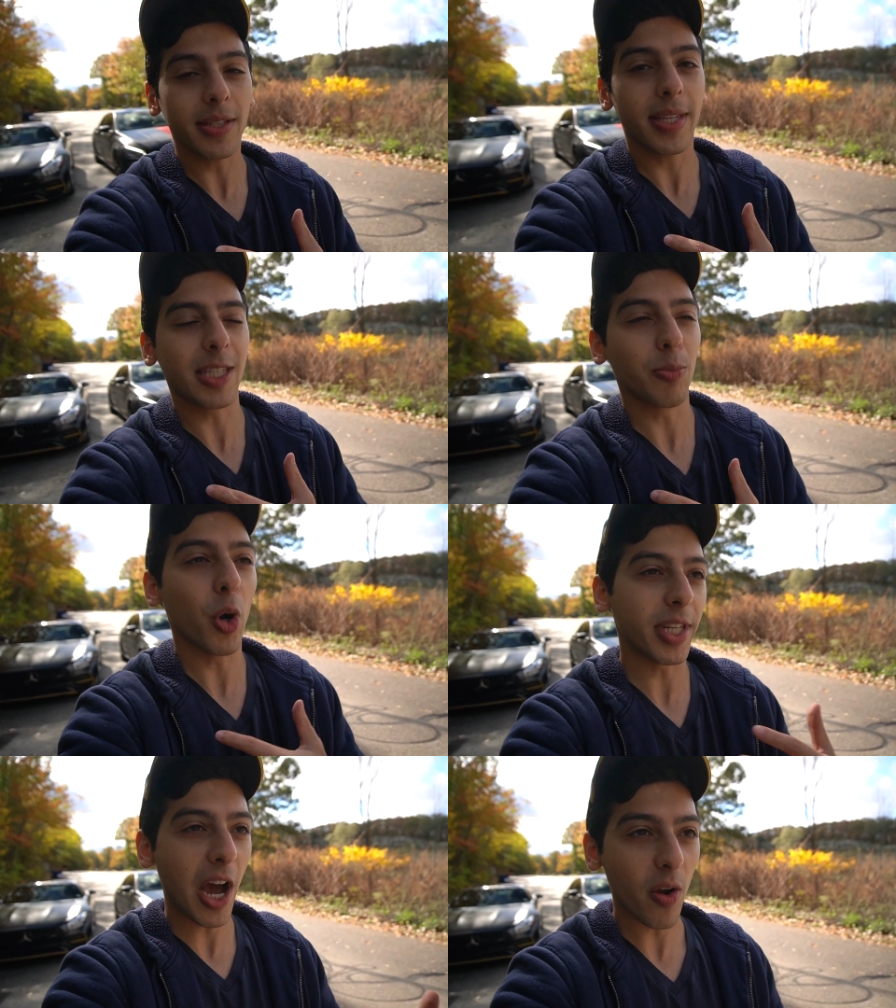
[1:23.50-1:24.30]
S has
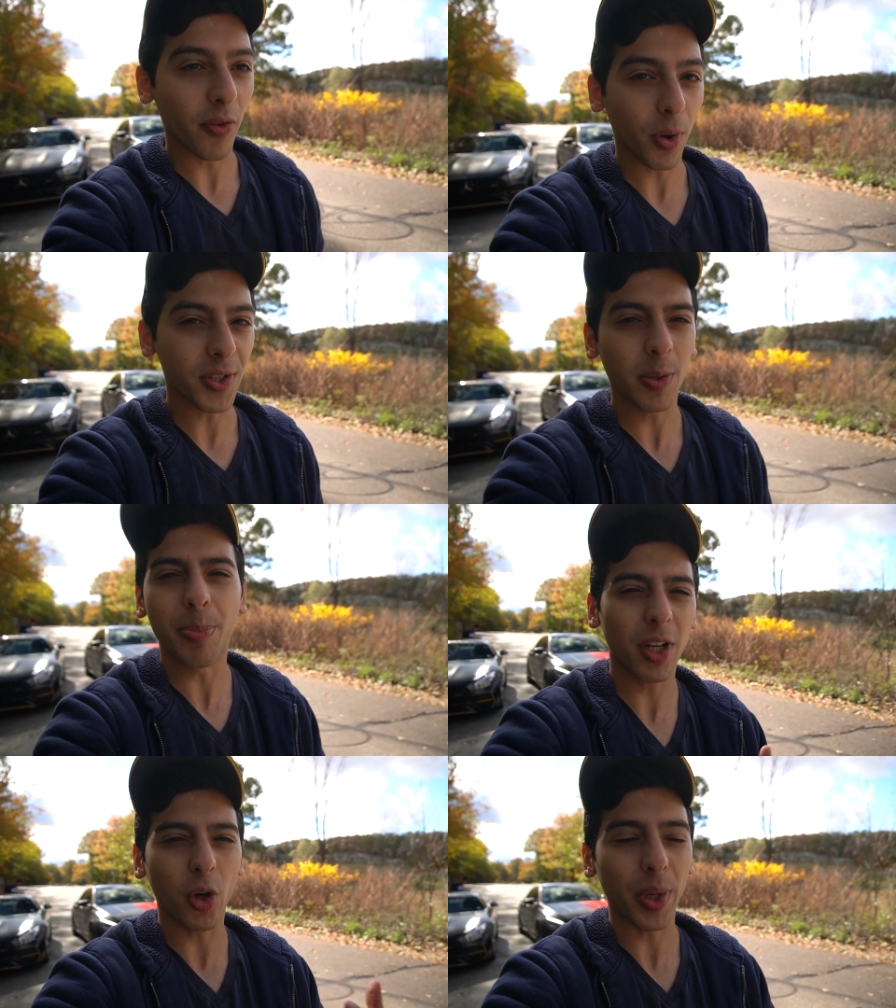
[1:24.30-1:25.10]
more downforce, a
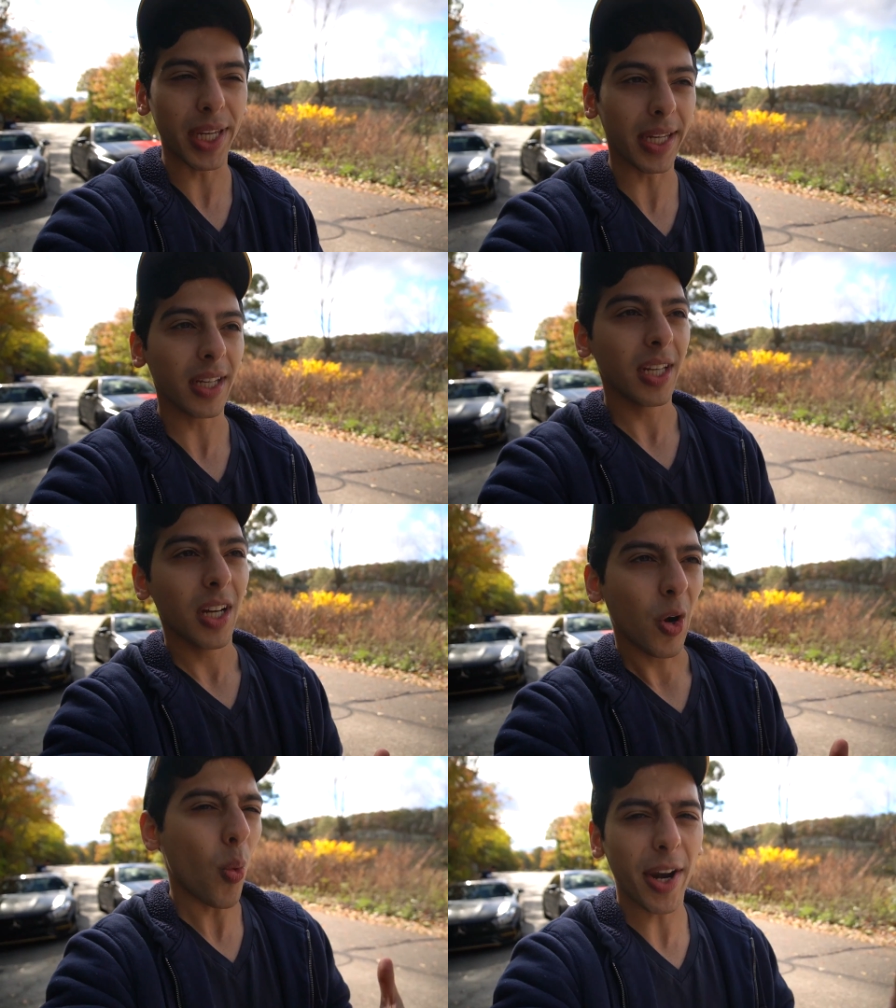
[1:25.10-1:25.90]
bigger wing,
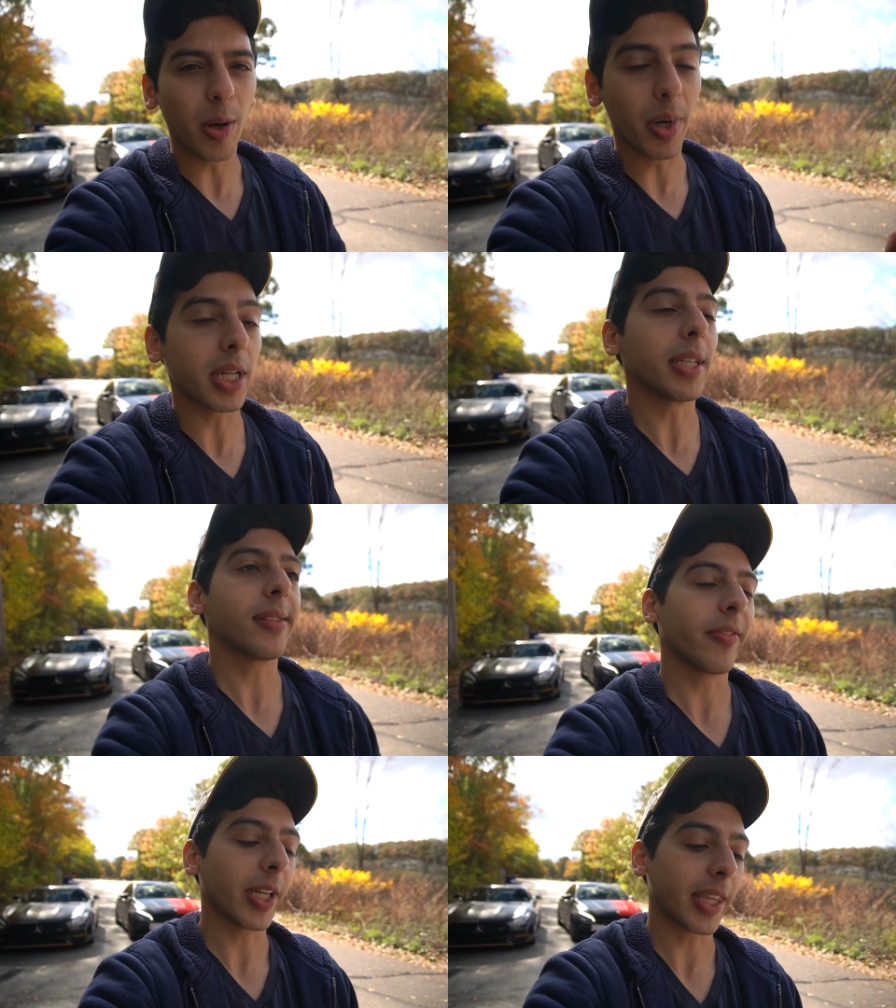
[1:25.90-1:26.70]
wider body,
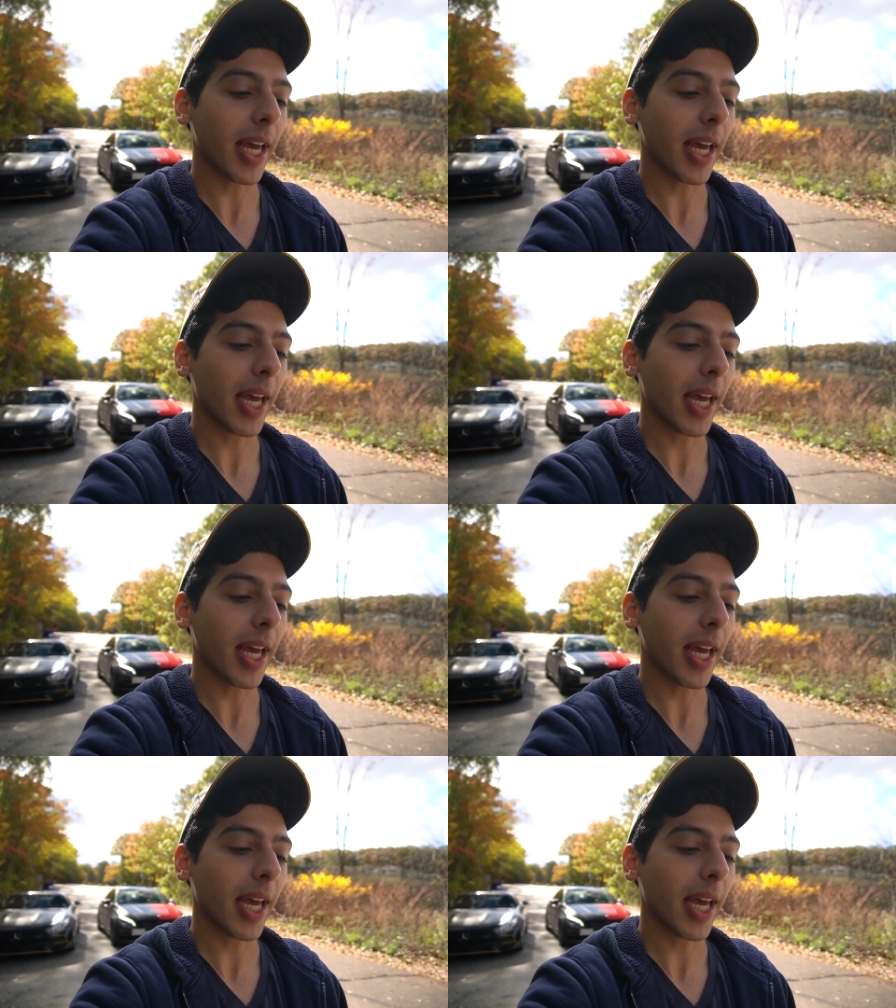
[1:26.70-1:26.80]
stuff like